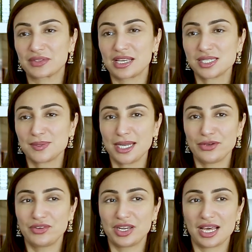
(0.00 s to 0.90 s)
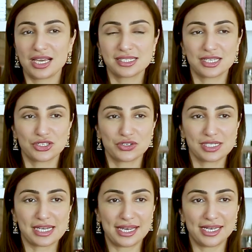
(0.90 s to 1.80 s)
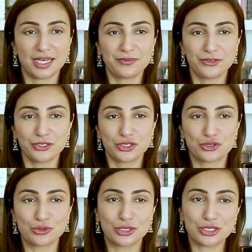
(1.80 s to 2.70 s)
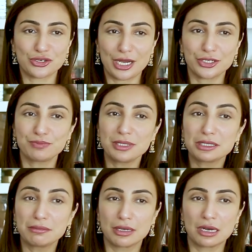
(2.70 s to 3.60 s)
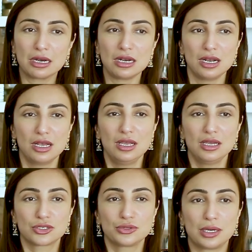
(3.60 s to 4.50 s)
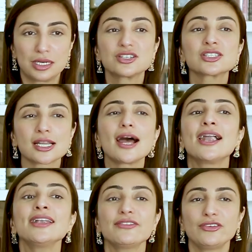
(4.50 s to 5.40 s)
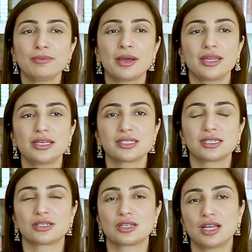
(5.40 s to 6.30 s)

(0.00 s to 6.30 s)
that's when I realized that, standing up for the truth and trying to be in the middle, to understand everybody is a hard